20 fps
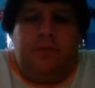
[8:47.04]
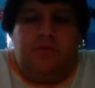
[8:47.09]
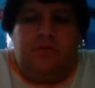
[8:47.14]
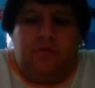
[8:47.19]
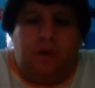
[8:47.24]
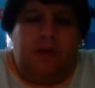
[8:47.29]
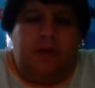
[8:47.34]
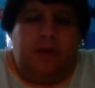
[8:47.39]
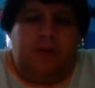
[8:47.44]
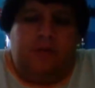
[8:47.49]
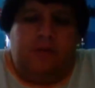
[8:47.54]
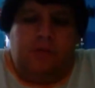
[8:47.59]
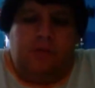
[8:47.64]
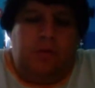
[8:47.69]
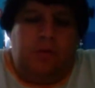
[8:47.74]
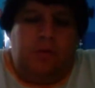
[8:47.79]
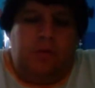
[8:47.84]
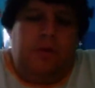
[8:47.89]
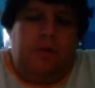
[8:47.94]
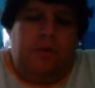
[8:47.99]
trying
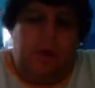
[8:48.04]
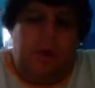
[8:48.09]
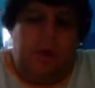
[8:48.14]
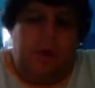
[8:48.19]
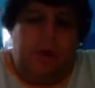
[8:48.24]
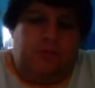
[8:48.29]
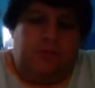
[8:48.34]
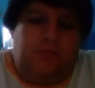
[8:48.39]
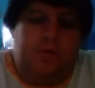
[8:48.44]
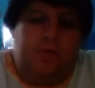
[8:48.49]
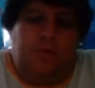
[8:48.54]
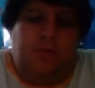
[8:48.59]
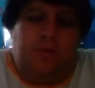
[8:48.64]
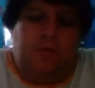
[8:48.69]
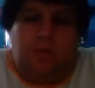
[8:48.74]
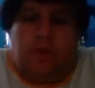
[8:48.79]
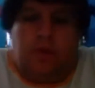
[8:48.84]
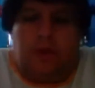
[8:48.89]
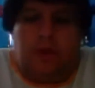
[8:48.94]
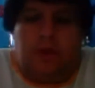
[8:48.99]
to rig
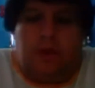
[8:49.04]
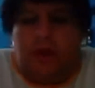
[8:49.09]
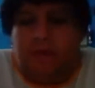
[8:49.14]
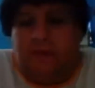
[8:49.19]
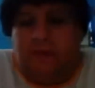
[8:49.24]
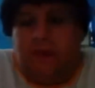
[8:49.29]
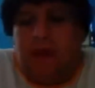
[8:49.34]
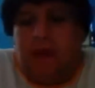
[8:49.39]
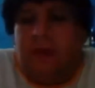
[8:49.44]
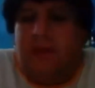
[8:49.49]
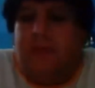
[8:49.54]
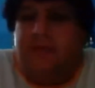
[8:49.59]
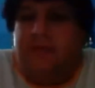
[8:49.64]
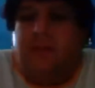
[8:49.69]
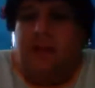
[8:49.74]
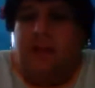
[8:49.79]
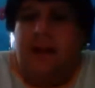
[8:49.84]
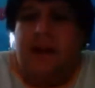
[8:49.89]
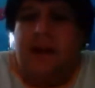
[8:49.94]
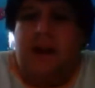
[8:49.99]
elections as well.
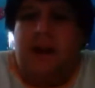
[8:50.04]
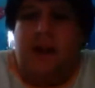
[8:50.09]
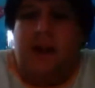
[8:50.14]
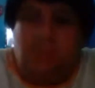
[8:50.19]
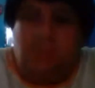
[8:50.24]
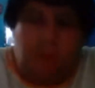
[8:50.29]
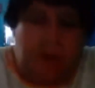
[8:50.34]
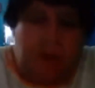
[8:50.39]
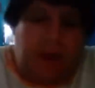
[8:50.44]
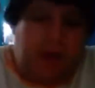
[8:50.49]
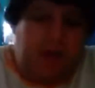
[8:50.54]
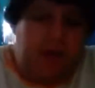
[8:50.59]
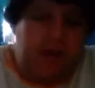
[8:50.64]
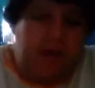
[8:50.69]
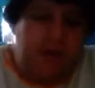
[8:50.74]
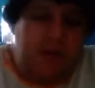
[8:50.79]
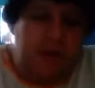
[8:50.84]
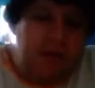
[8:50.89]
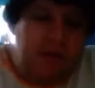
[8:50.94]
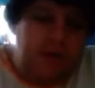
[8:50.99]
Afghanistan,
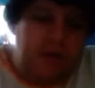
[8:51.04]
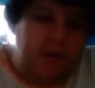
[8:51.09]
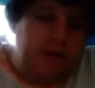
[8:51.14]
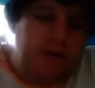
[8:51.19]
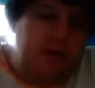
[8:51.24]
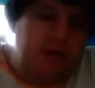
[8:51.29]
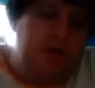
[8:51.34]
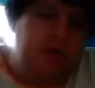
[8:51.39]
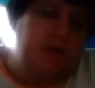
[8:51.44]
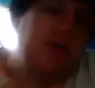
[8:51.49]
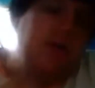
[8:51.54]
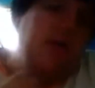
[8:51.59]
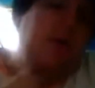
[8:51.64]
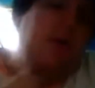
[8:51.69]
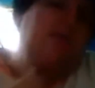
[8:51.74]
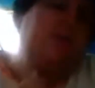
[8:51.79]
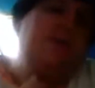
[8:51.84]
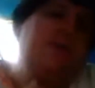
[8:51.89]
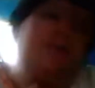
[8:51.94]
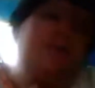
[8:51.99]
Iraq. You know,
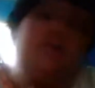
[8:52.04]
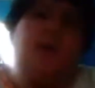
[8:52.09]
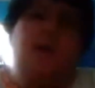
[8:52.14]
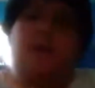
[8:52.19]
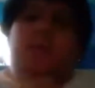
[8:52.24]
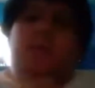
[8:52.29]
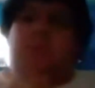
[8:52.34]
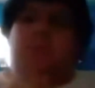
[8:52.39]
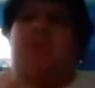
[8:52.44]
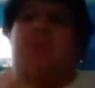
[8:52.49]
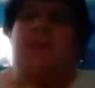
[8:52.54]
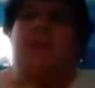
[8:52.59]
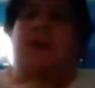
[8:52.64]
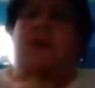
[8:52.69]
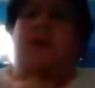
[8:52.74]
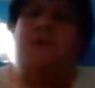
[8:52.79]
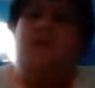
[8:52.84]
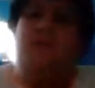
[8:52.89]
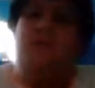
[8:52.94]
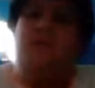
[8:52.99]
now that Saddam's
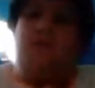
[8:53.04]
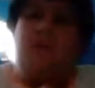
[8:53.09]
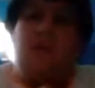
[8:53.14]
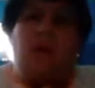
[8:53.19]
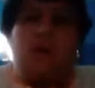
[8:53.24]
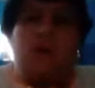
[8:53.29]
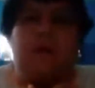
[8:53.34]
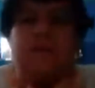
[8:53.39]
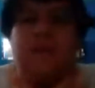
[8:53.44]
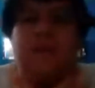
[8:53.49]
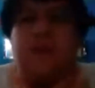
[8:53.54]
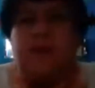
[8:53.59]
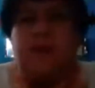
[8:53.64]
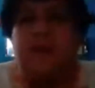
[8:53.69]
been out for so long, they